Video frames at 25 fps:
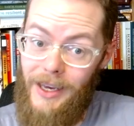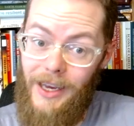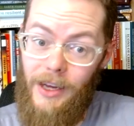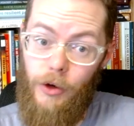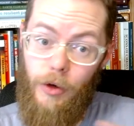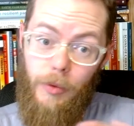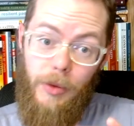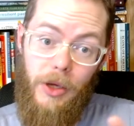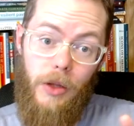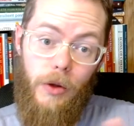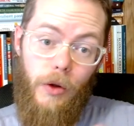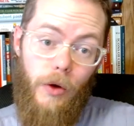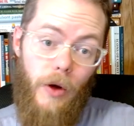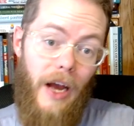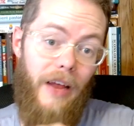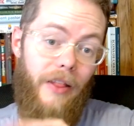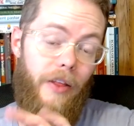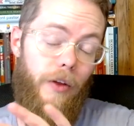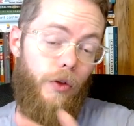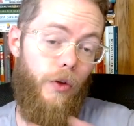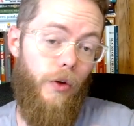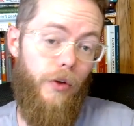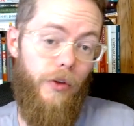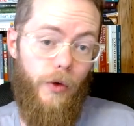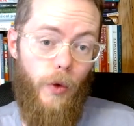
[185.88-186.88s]
to be clear, I
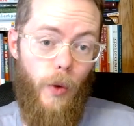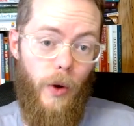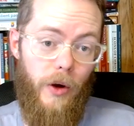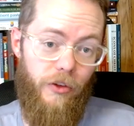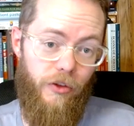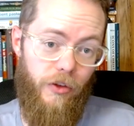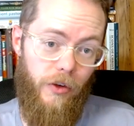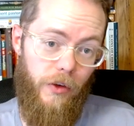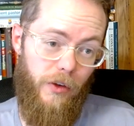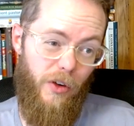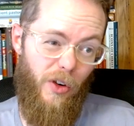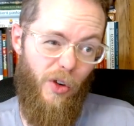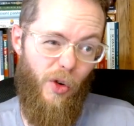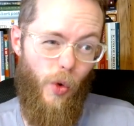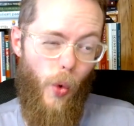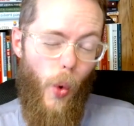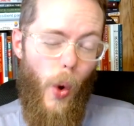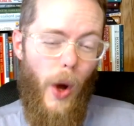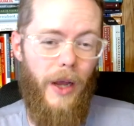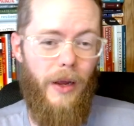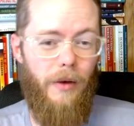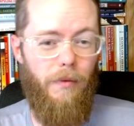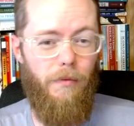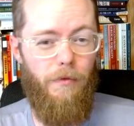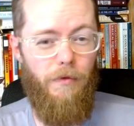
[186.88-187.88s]
think those questions are
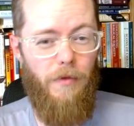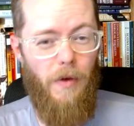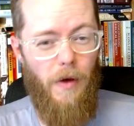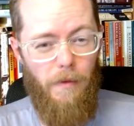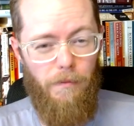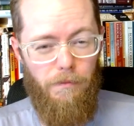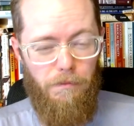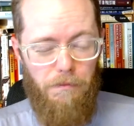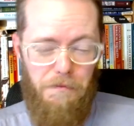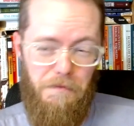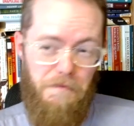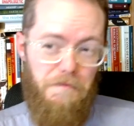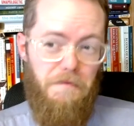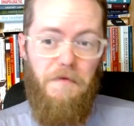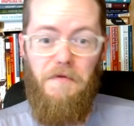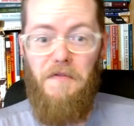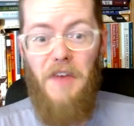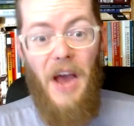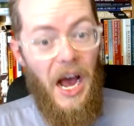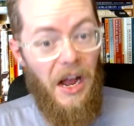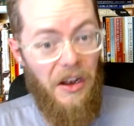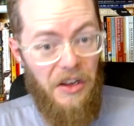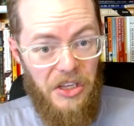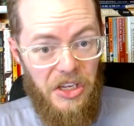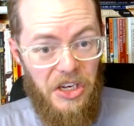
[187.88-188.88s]
quite
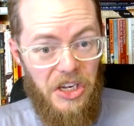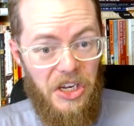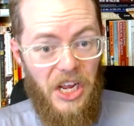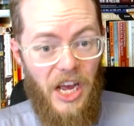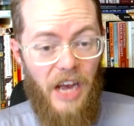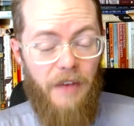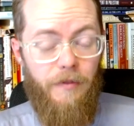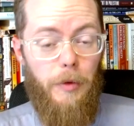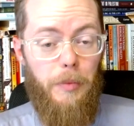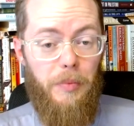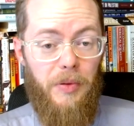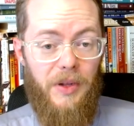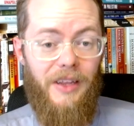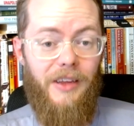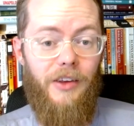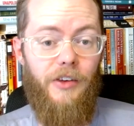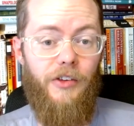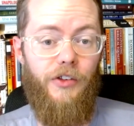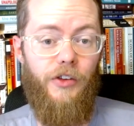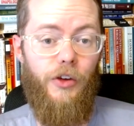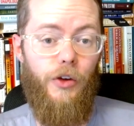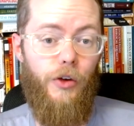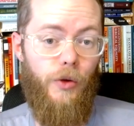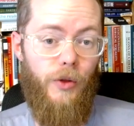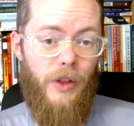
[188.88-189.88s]
valid and have a place
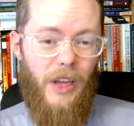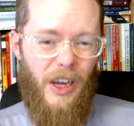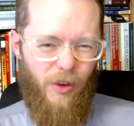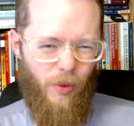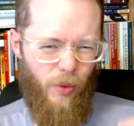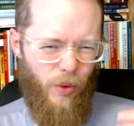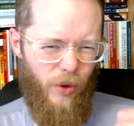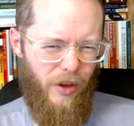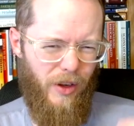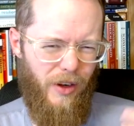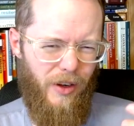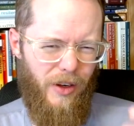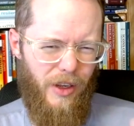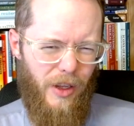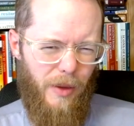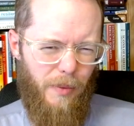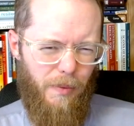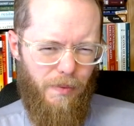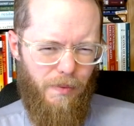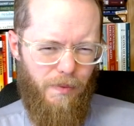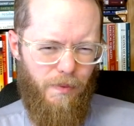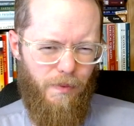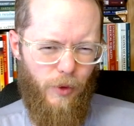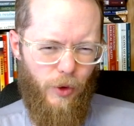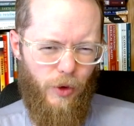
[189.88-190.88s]
to do that really deep
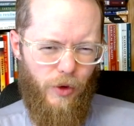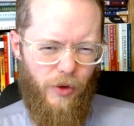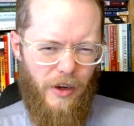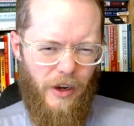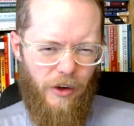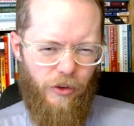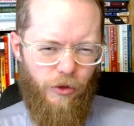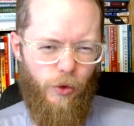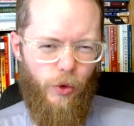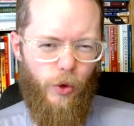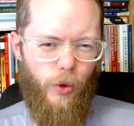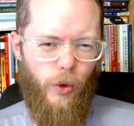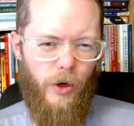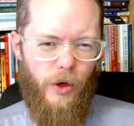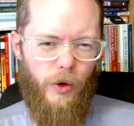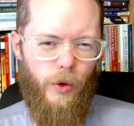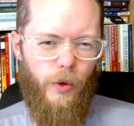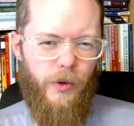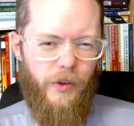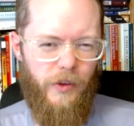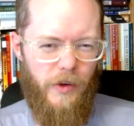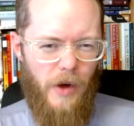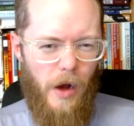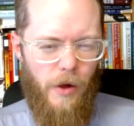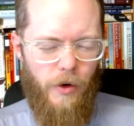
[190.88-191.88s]
textual critical
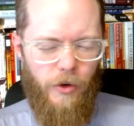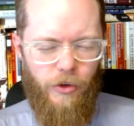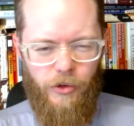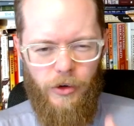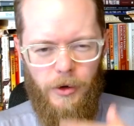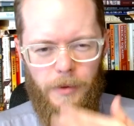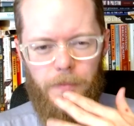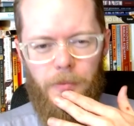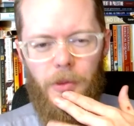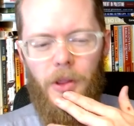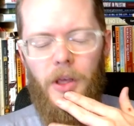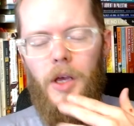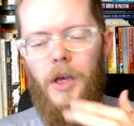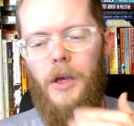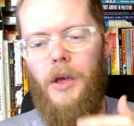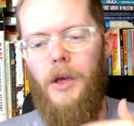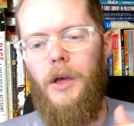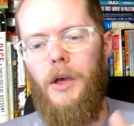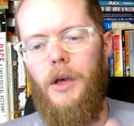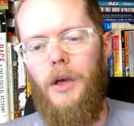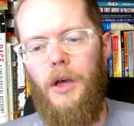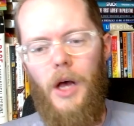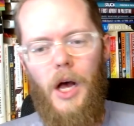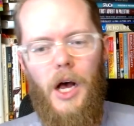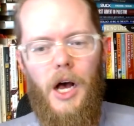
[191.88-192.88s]
scholarship.
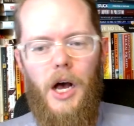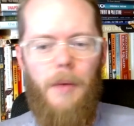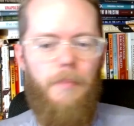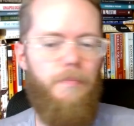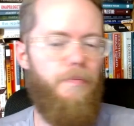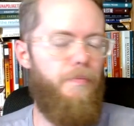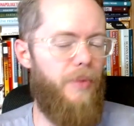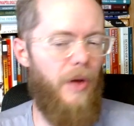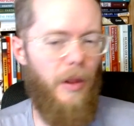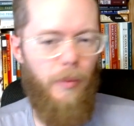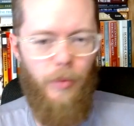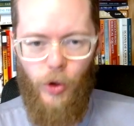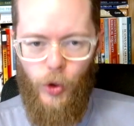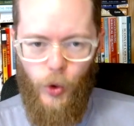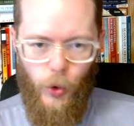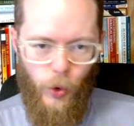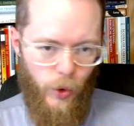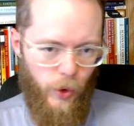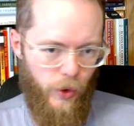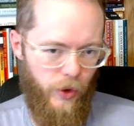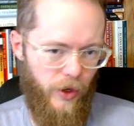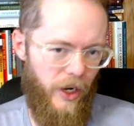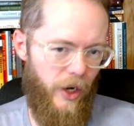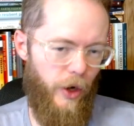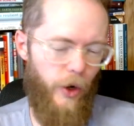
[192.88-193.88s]
Biblical
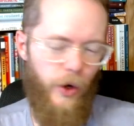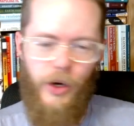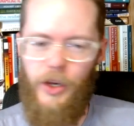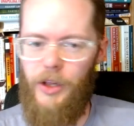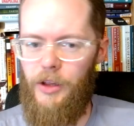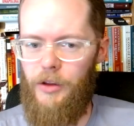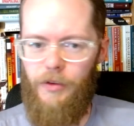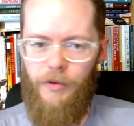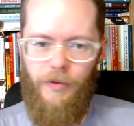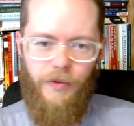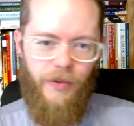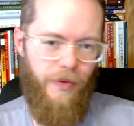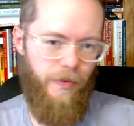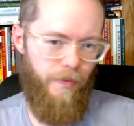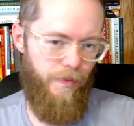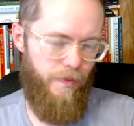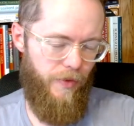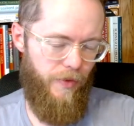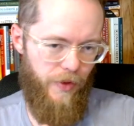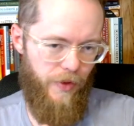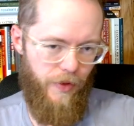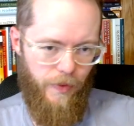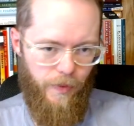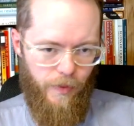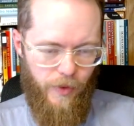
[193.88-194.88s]
narrative
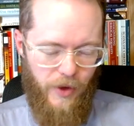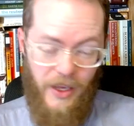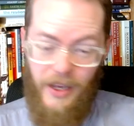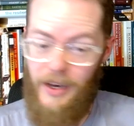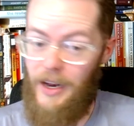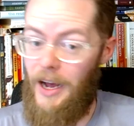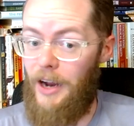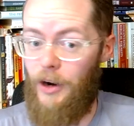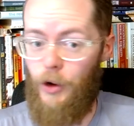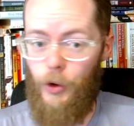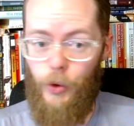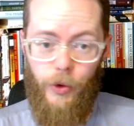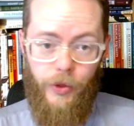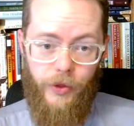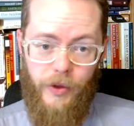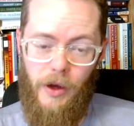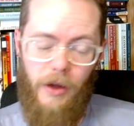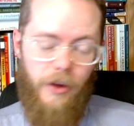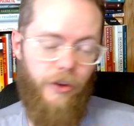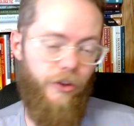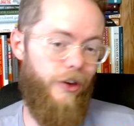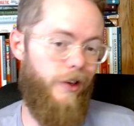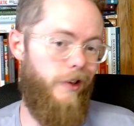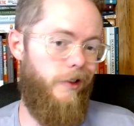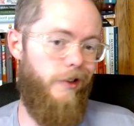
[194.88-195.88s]
canonical
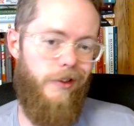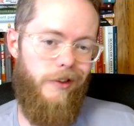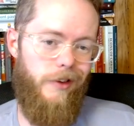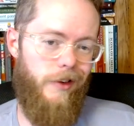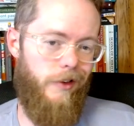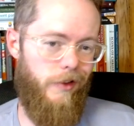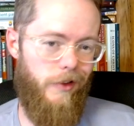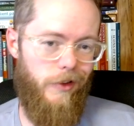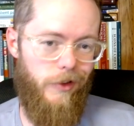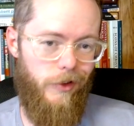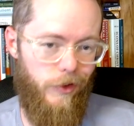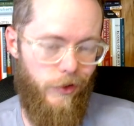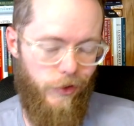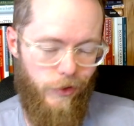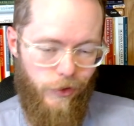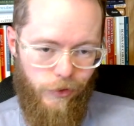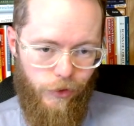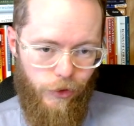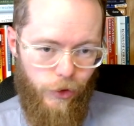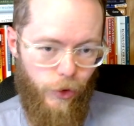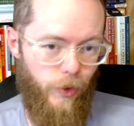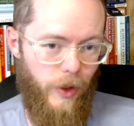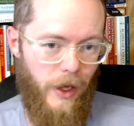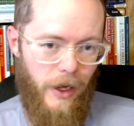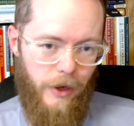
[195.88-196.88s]
theology just doesn't
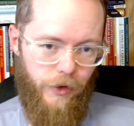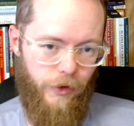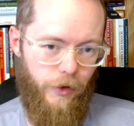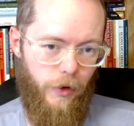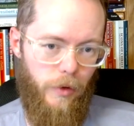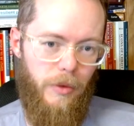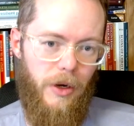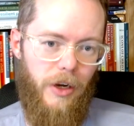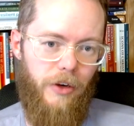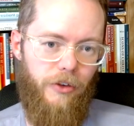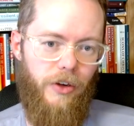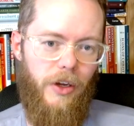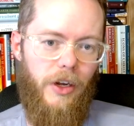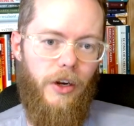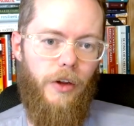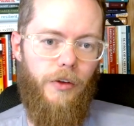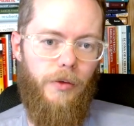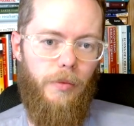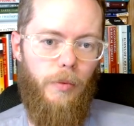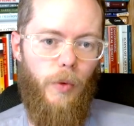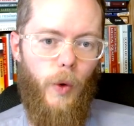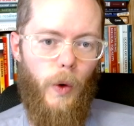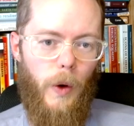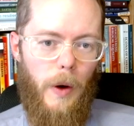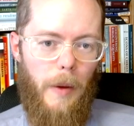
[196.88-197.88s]
do that so much, and it's
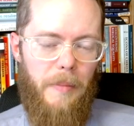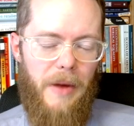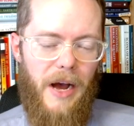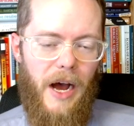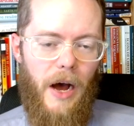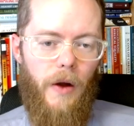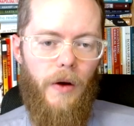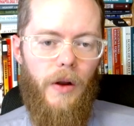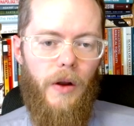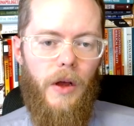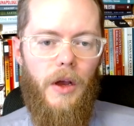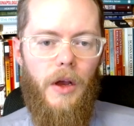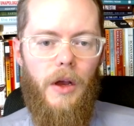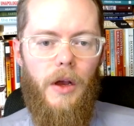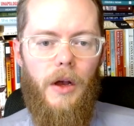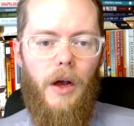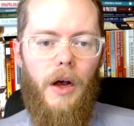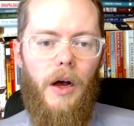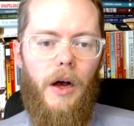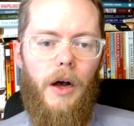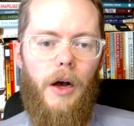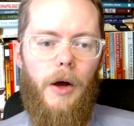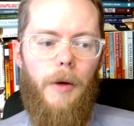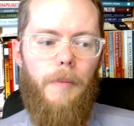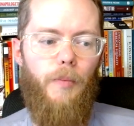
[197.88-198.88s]
more about
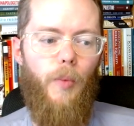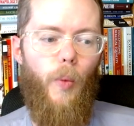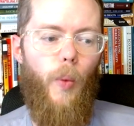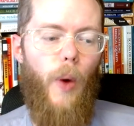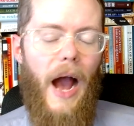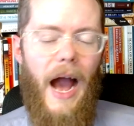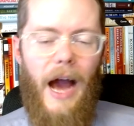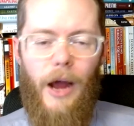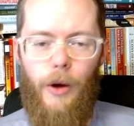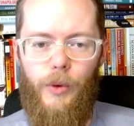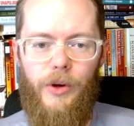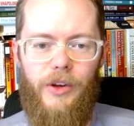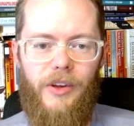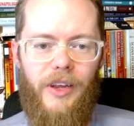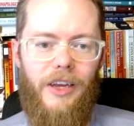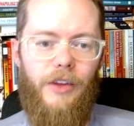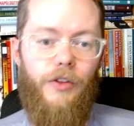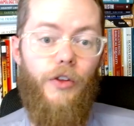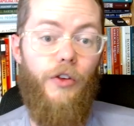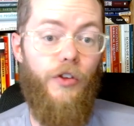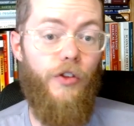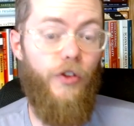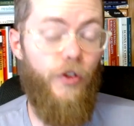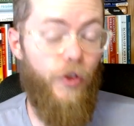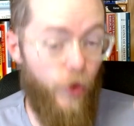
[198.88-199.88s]
how do we take the
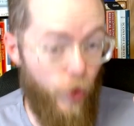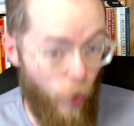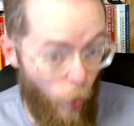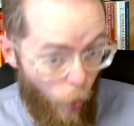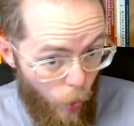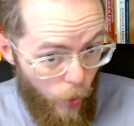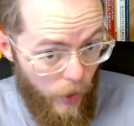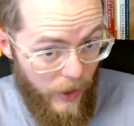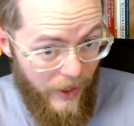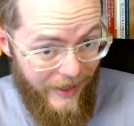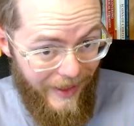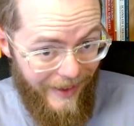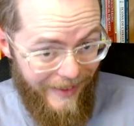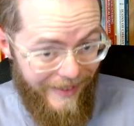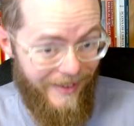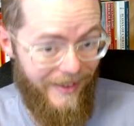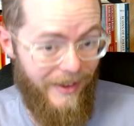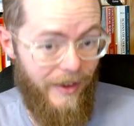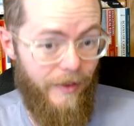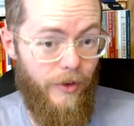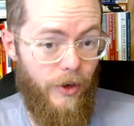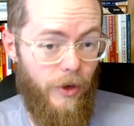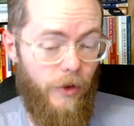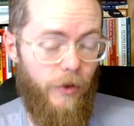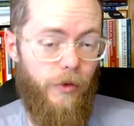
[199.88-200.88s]
story that's
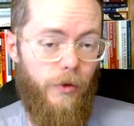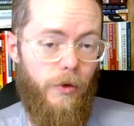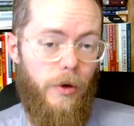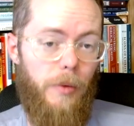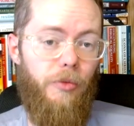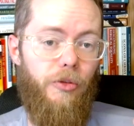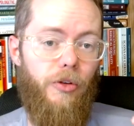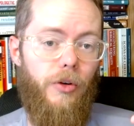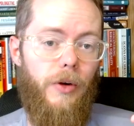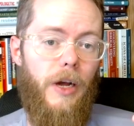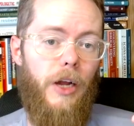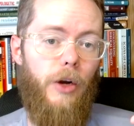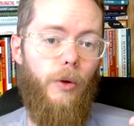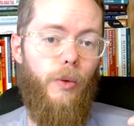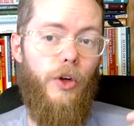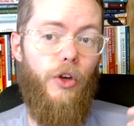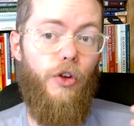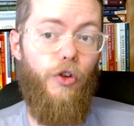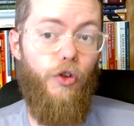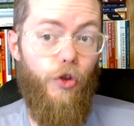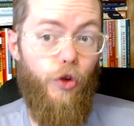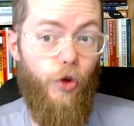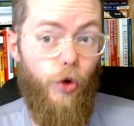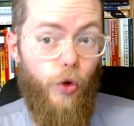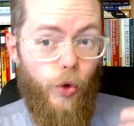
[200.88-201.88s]
given in Scripture and how do we
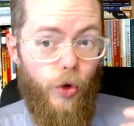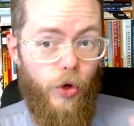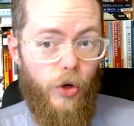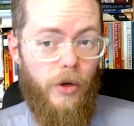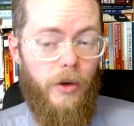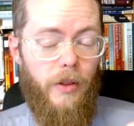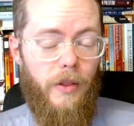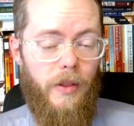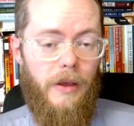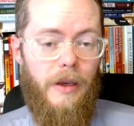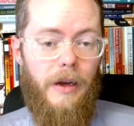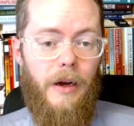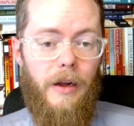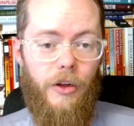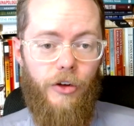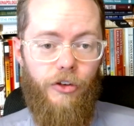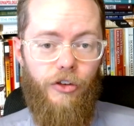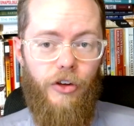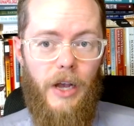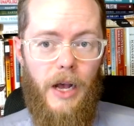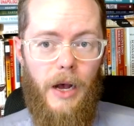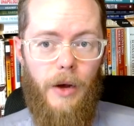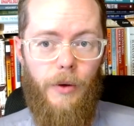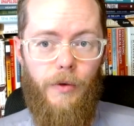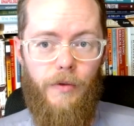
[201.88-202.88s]
do good
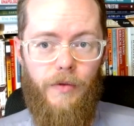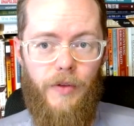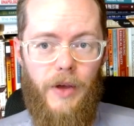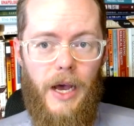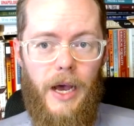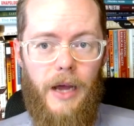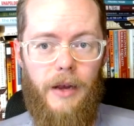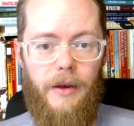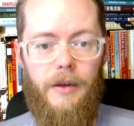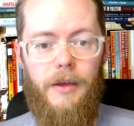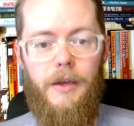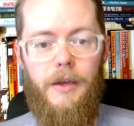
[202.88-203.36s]
theology out of that.